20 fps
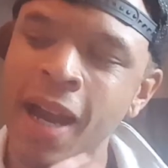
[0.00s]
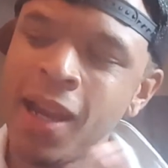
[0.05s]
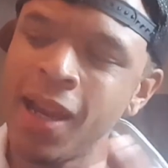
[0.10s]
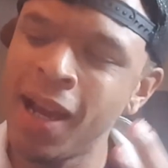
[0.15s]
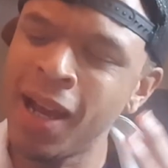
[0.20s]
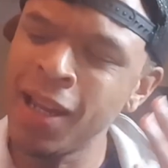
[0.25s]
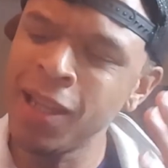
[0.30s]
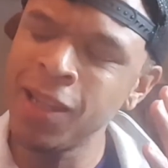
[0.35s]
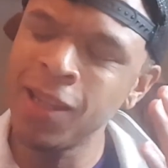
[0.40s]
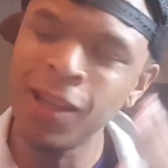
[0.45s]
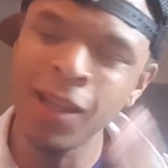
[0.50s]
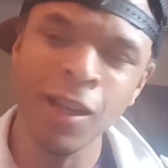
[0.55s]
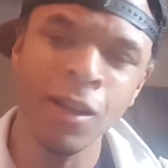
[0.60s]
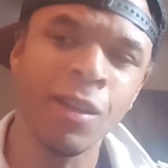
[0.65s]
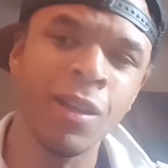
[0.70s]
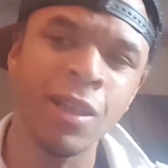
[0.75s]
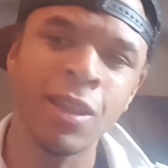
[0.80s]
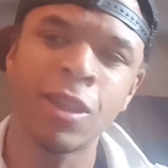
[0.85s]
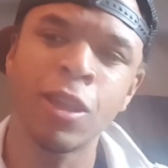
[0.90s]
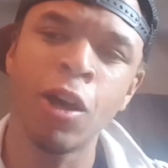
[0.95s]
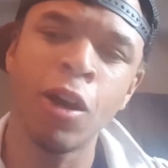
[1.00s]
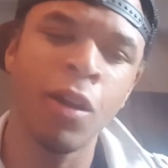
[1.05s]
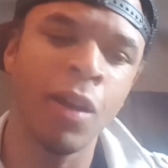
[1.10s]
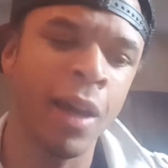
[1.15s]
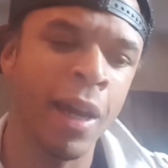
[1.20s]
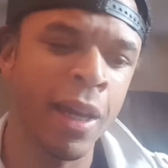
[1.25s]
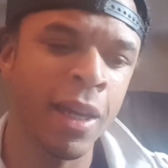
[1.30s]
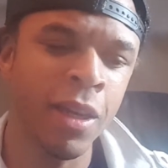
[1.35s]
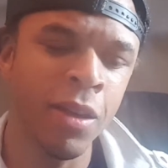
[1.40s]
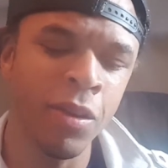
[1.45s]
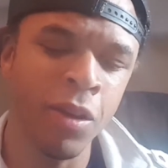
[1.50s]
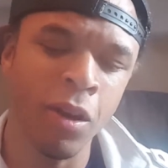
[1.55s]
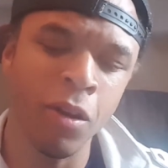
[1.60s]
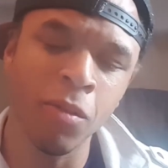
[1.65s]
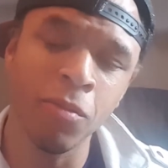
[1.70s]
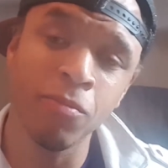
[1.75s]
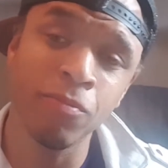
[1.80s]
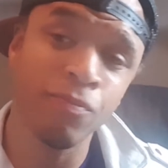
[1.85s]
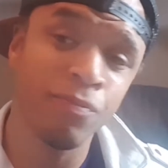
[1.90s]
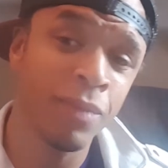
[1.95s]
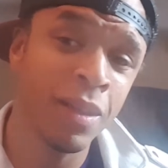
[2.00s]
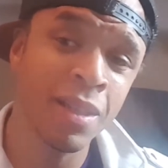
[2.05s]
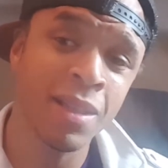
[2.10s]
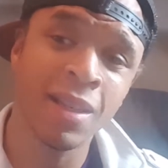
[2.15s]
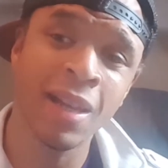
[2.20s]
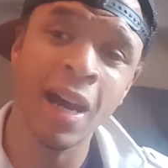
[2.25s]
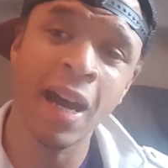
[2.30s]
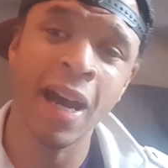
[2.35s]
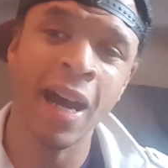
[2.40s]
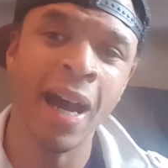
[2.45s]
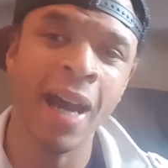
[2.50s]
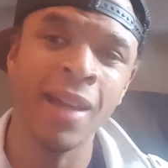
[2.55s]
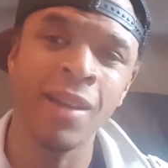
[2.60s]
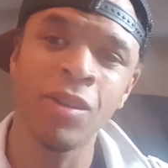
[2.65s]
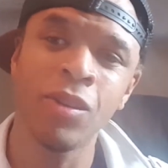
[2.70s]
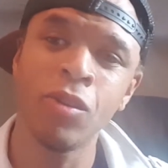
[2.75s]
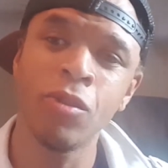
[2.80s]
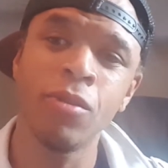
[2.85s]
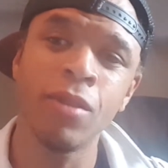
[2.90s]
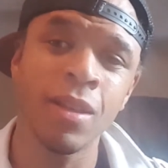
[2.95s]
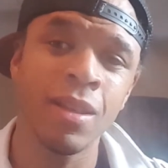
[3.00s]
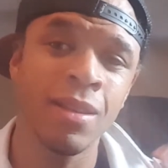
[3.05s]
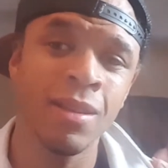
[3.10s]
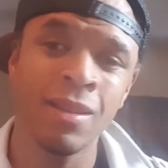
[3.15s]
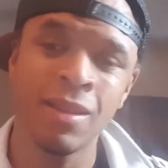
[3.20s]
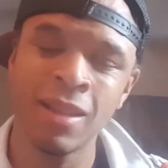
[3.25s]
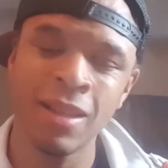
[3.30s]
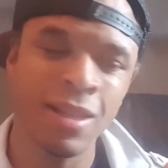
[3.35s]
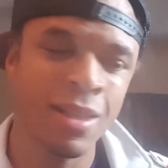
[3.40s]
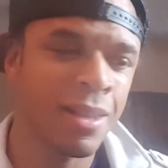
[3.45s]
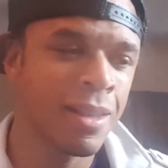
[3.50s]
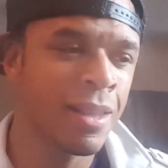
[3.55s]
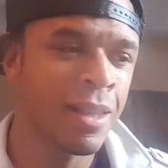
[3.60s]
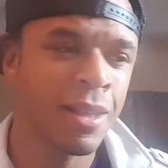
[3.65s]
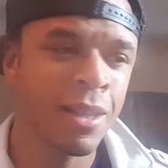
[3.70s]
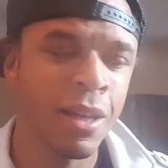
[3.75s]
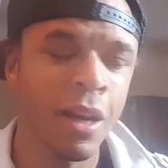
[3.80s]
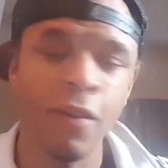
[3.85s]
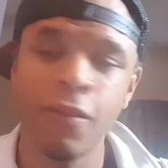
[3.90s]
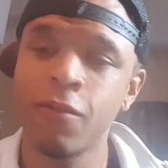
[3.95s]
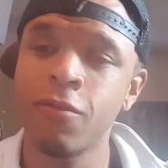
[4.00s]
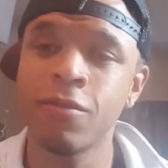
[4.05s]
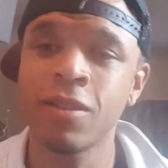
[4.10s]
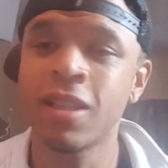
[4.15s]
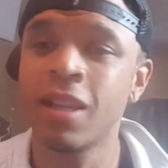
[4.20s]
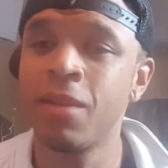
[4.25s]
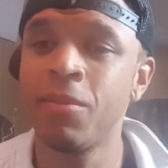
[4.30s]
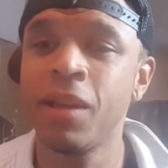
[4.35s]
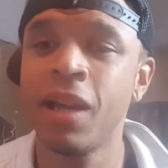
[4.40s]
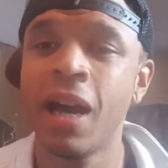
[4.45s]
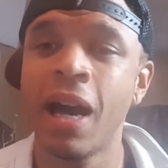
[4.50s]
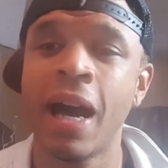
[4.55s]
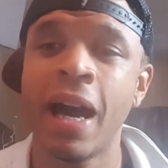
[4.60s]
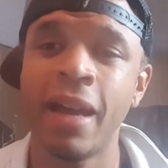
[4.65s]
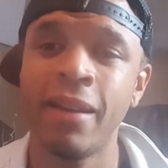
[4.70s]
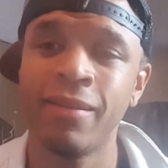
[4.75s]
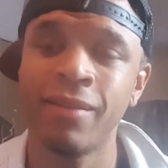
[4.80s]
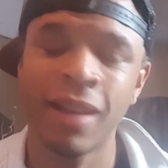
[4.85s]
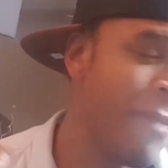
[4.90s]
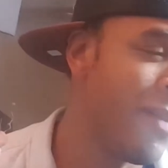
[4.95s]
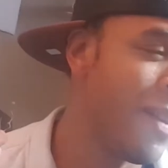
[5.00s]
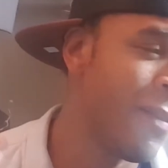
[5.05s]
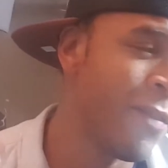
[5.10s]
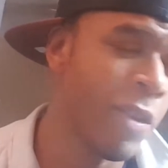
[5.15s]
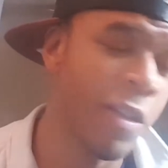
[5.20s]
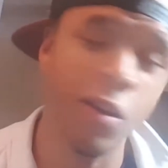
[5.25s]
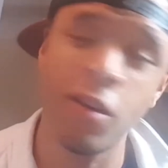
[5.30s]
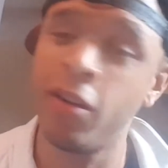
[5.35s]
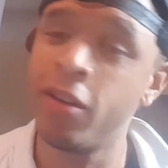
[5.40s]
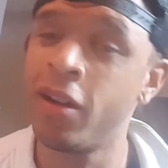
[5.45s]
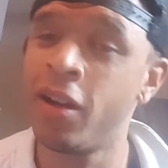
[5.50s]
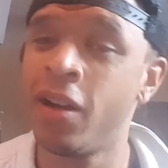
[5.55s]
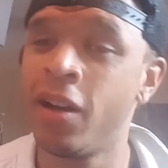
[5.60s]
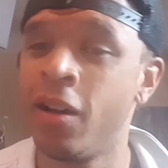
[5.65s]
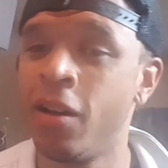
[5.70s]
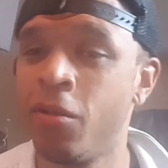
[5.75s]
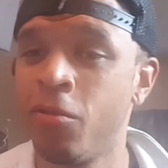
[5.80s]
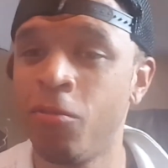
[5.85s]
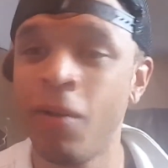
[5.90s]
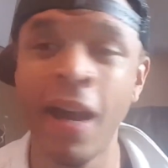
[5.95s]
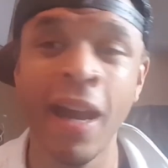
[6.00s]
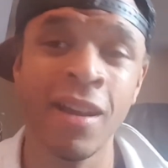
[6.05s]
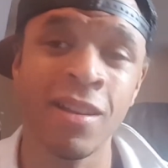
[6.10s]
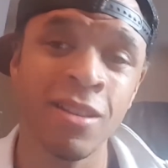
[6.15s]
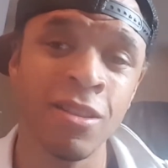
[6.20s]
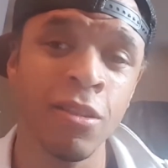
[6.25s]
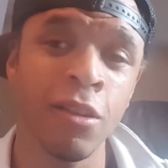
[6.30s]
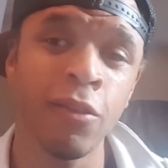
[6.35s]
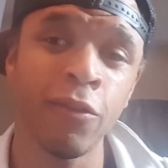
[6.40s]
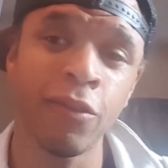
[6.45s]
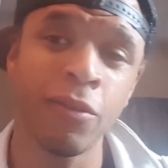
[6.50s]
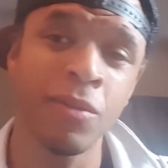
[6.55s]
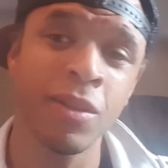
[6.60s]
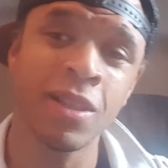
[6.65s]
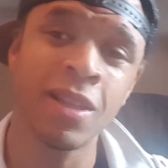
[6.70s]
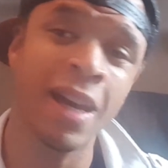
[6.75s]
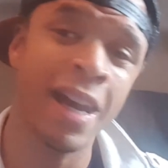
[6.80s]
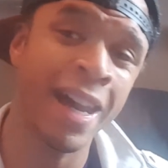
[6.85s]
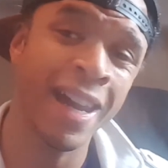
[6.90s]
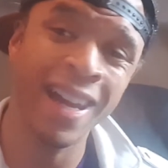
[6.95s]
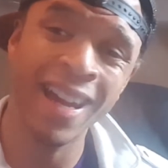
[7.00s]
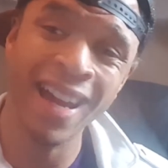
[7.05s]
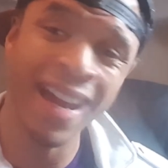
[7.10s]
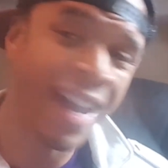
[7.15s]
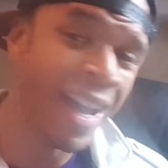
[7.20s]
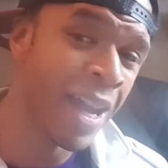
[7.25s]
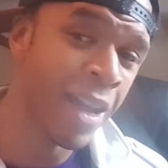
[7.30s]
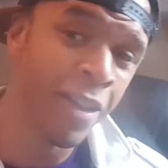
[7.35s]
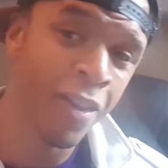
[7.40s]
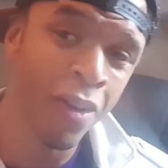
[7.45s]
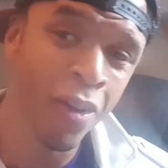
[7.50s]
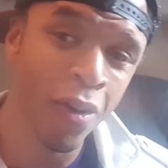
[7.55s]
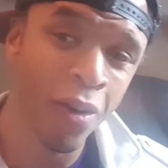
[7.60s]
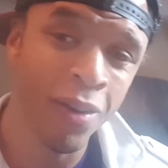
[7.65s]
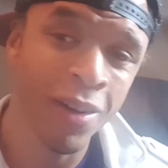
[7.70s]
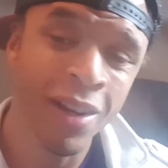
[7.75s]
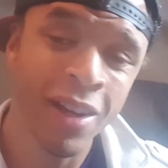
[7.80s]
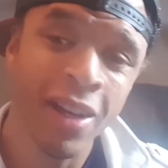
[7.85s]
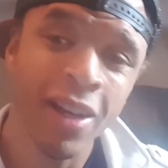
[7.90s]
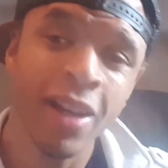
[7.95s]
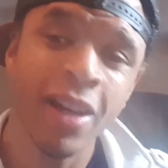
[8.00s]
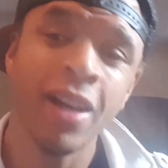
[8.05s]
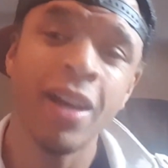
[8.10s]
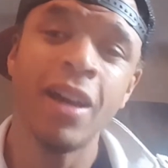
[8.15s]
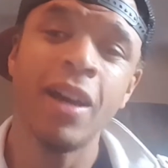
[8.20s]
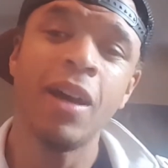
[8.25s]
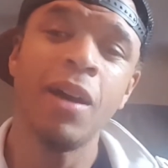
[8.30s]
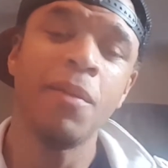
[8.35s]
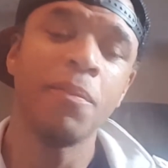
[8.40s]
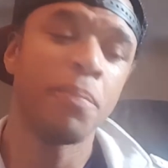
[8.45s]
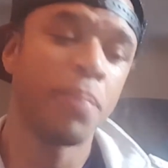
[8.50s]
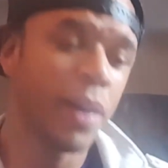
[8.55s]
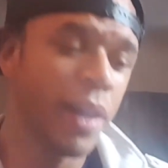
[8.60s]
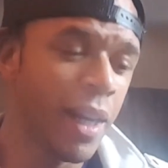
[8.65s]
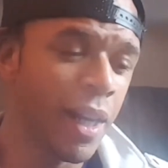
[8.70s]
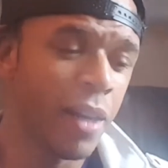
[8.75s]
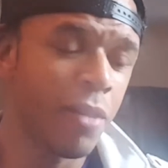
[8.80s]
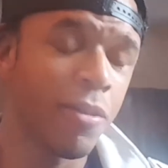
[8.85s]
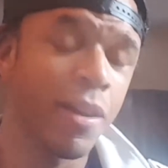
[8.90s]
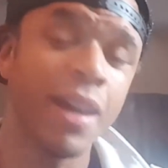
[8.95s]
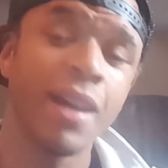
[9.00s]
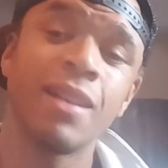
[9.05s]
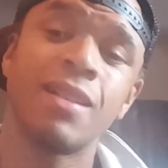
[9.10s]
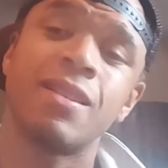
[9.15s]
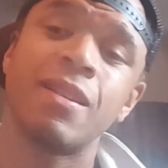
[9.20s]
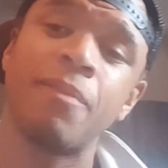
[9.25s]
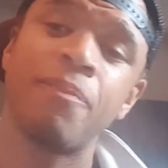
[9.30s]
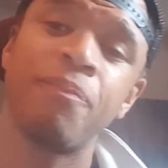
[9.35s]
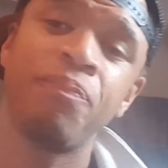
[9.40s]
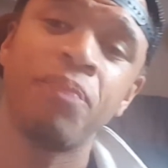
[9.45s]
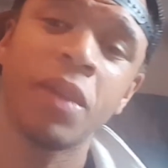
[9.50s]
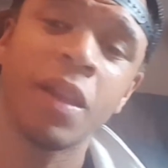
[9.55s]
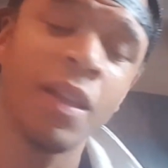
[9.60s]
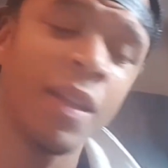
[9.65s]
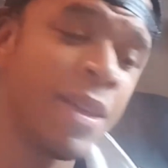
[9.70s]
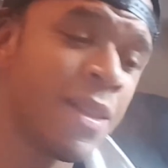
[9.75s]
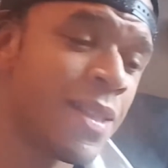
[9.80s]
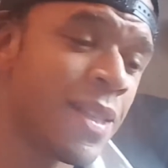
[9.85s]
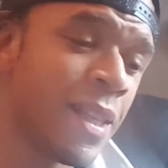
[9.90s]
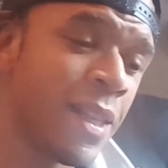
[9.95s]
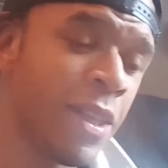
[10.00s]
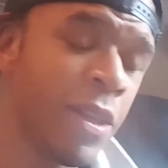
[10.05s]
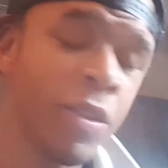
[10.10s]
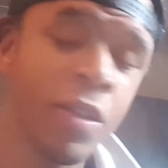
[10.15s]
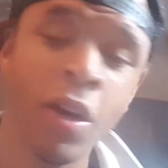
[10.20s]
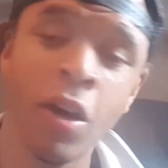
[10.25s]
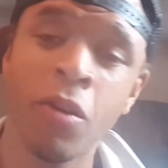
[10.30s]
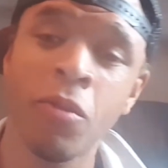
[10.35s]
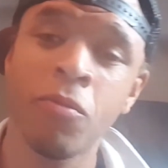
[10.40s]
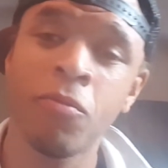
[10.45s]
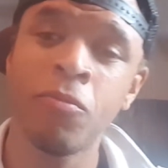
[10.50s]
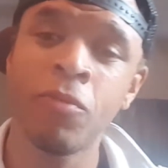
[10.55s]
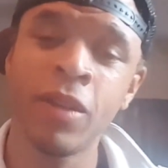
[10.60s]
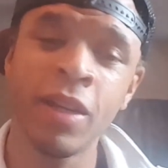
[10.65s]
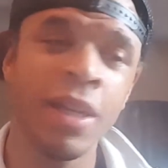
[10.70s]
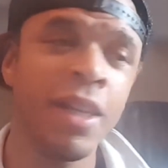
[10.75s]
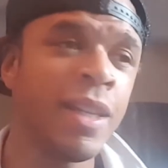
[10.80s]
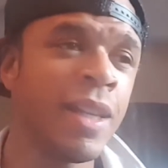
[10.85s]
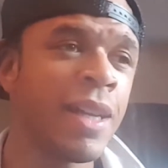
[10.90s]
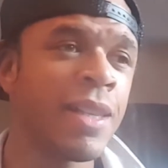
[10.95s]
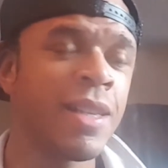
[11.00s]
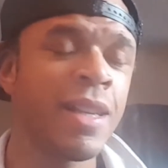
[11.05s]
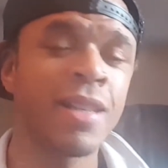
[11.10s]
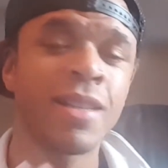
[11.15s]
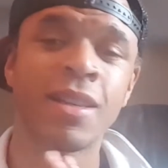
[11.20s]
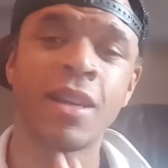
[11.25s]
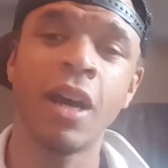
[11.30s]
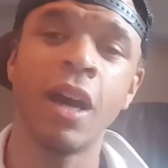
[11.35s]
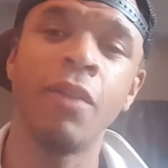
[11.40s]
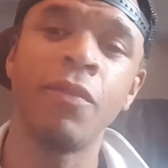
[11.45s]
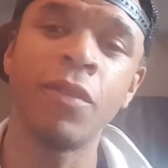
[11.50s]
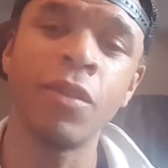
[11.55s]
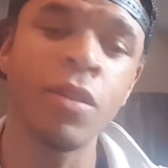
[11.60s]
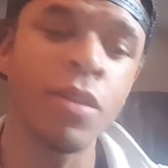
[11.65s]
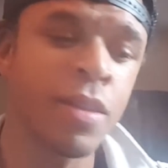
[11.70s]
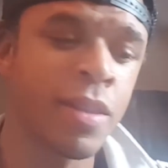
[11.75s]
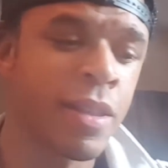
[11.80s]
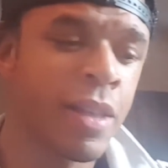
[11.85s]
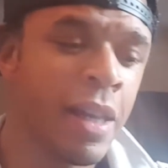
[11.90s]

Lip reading: I literally thought, like, you know, this guy, I knew it, this cover was gonna be hot. I never heard a whack clone from this guy at all. But anyways, listen, you know, when he does these covers,